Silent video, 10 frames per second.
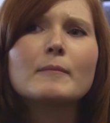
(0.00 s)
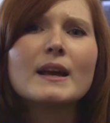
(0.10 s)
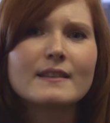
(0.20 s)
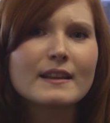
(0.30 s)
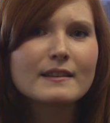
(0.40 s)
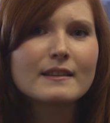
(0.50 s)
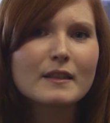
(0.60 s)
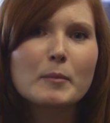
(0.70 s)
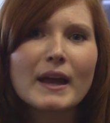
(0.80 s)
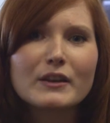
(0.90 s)
Is this
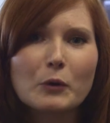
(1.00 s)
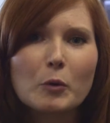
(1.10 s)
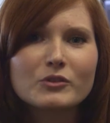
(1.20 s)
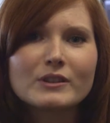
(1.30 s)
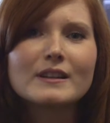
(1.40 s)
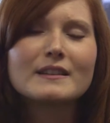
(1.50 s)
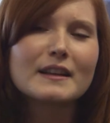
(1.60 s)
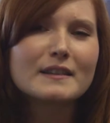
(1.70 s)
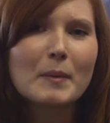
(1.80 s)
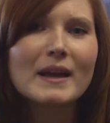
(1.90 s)
the best option? Is
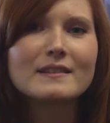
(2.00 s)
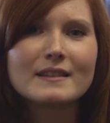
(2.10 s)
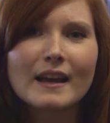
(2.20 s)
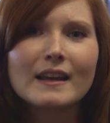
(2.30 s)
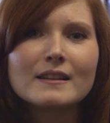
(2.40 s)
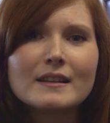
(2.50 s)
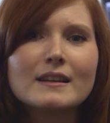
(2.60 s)
this the best design?